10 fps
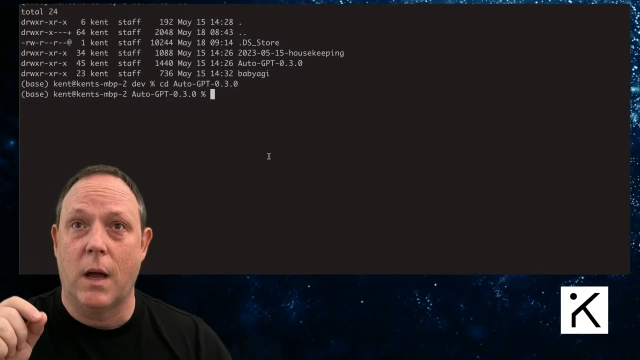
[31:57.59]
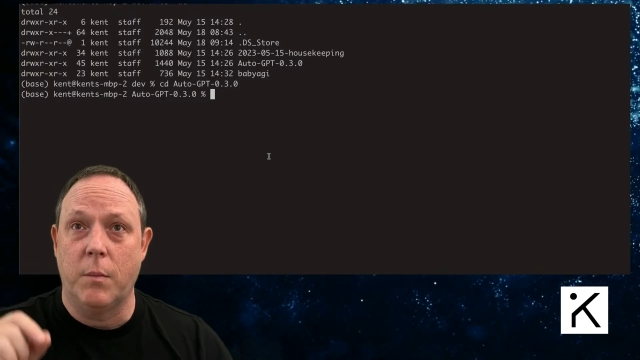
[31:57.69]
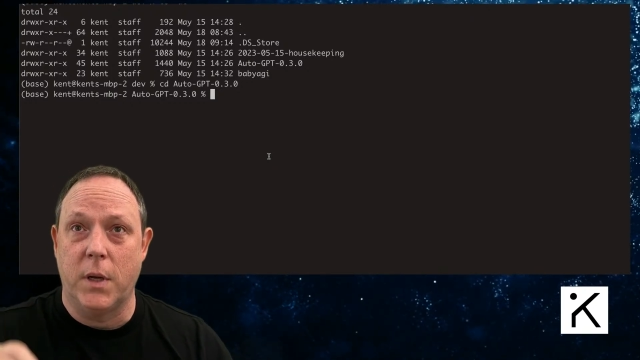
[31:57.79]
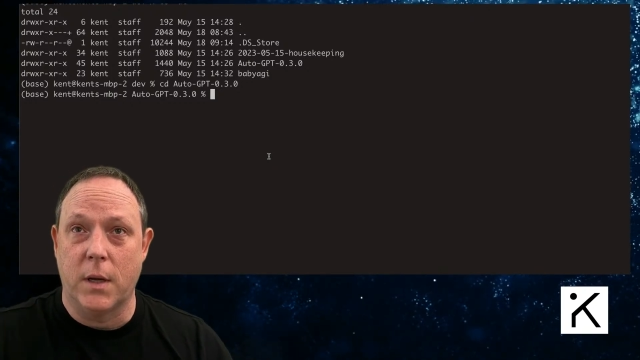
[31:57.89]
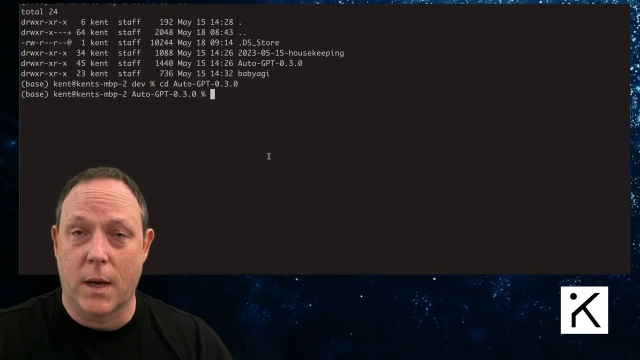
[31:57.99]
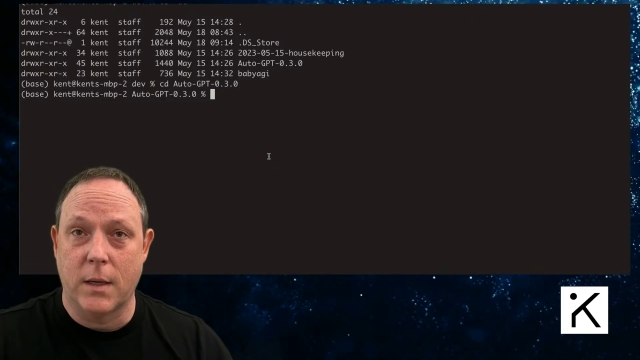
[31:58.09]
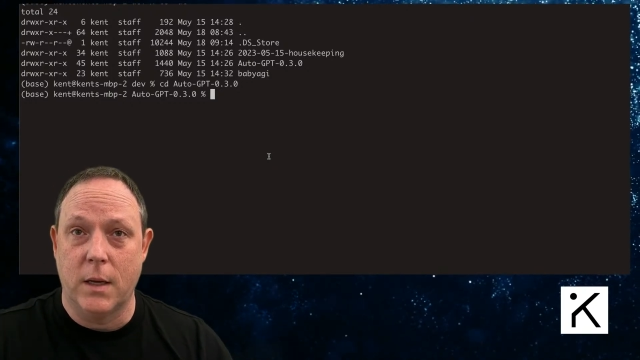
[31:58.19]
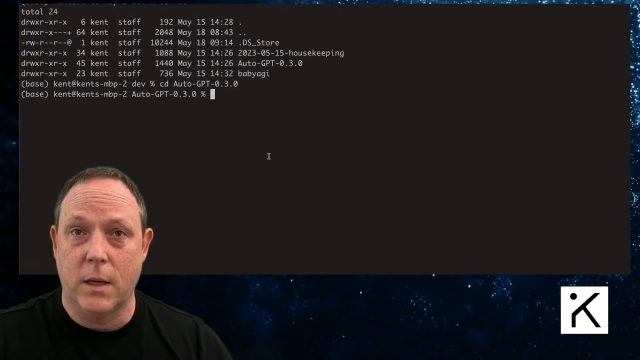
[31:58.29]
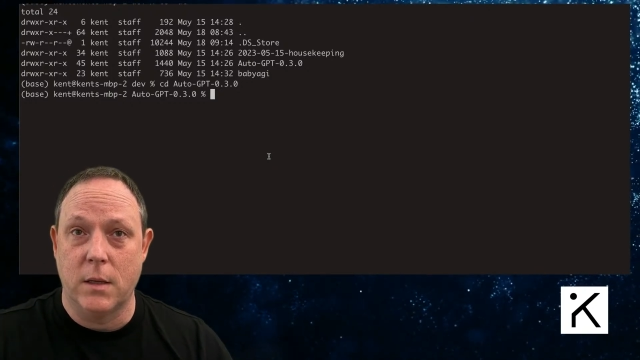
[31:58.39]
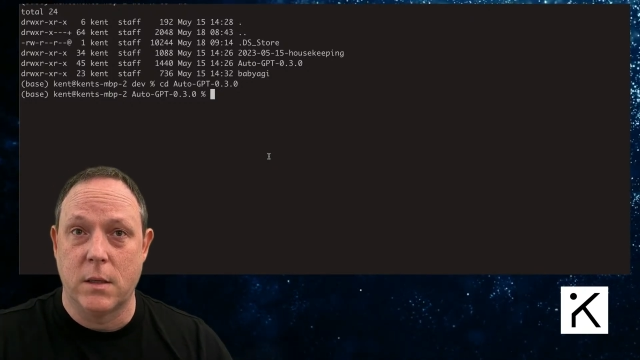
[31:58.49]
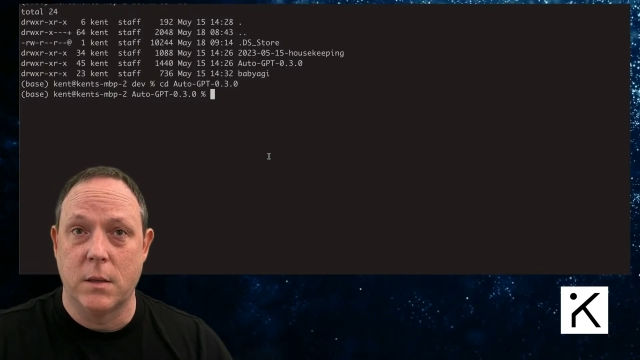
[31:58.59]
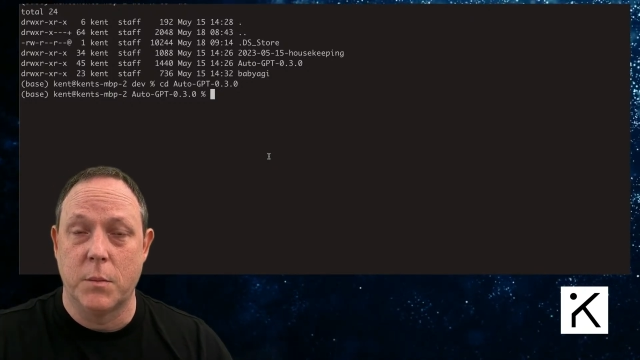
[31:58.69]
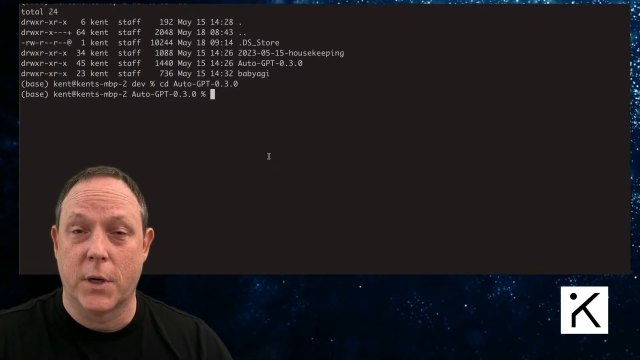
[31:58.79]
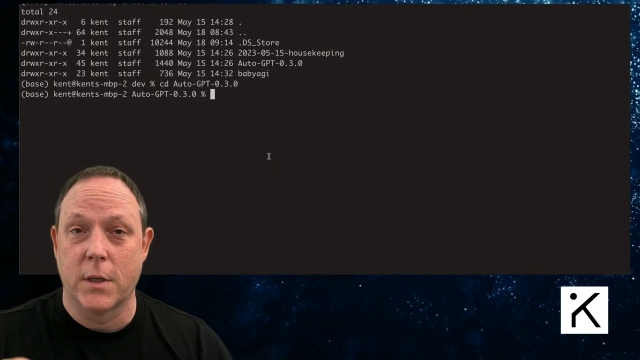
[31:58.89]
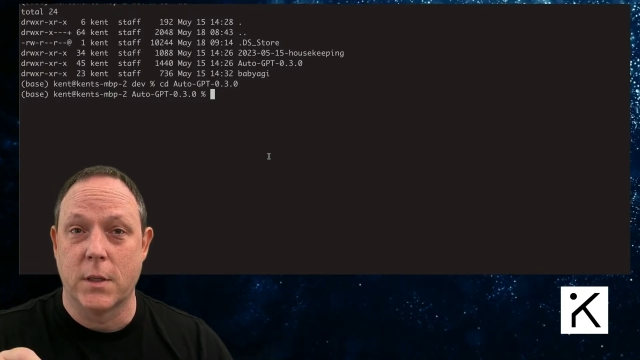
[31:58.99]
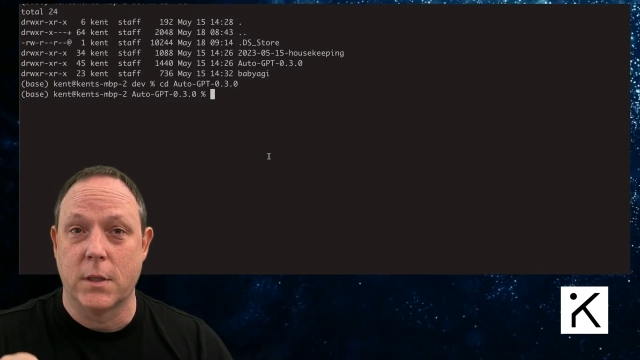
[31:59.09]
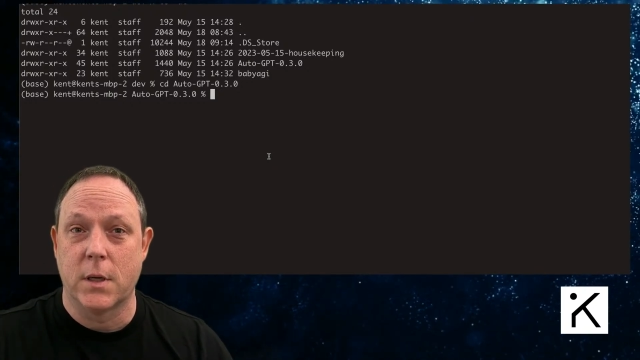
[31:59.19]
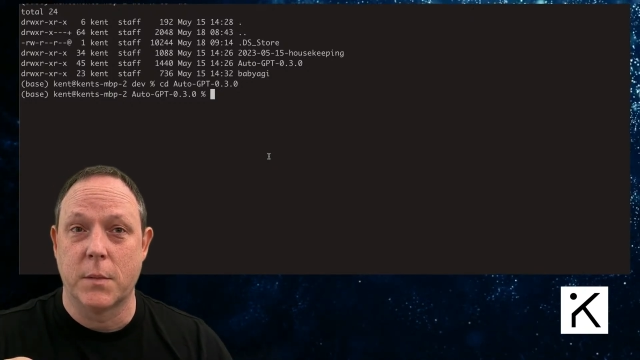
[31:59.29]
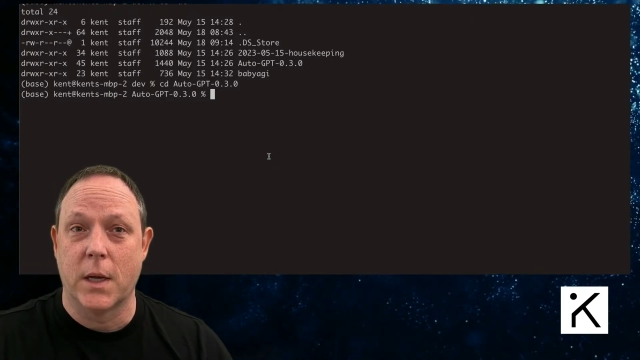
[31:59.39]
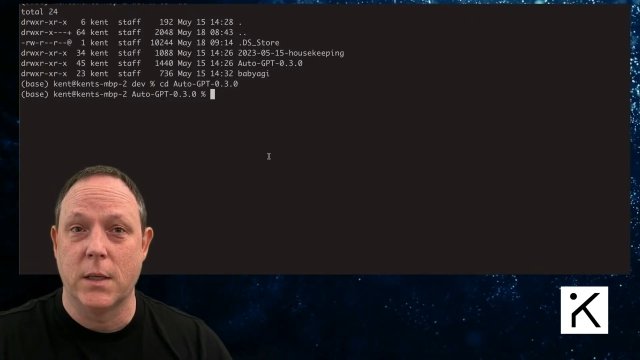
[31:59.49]
API keys, because in
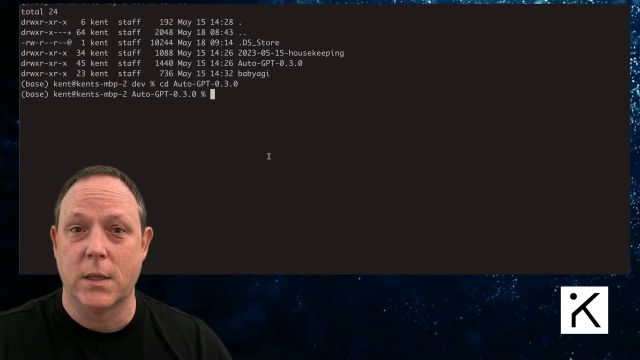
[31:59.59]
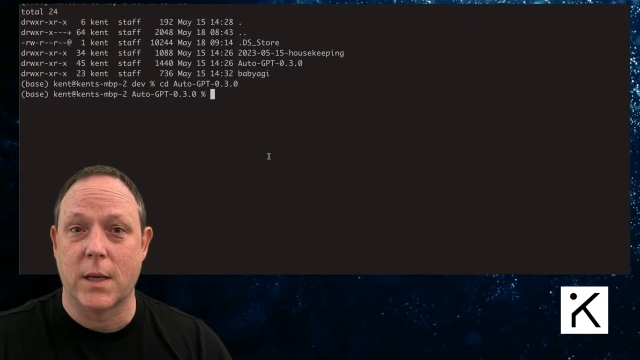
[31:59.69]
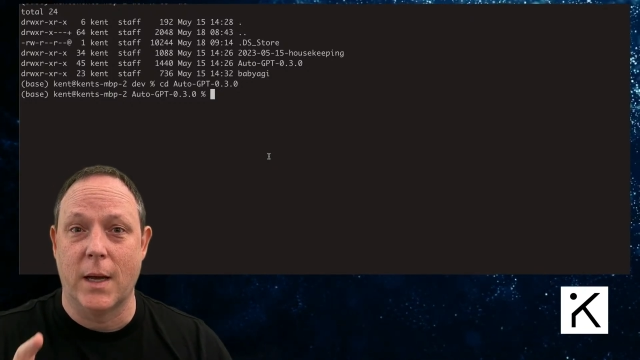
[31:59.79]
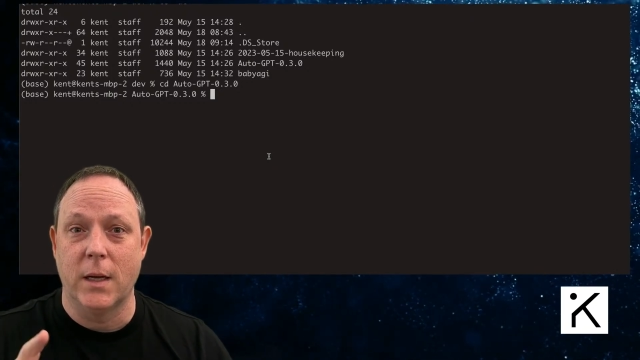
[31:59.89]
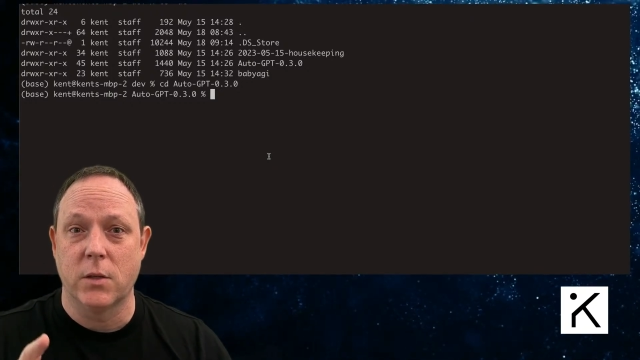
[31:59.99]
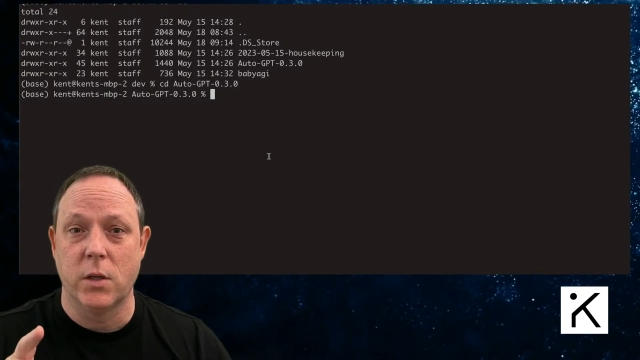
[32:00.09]
some cases I